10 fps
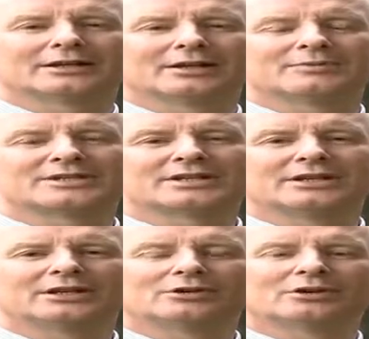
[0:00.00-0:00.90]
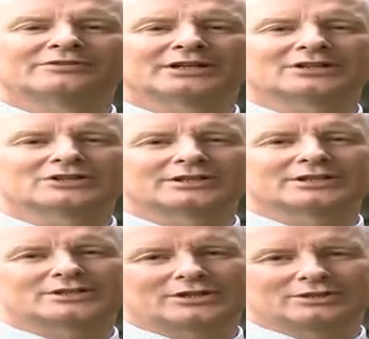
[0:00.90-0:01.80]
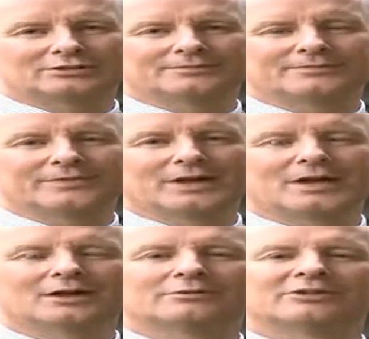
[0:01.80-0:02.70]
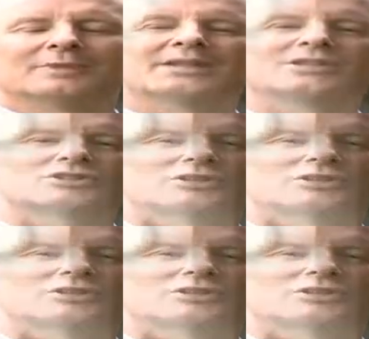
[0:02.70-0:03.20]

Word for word: and I'm the CEO of English at DCU. We've made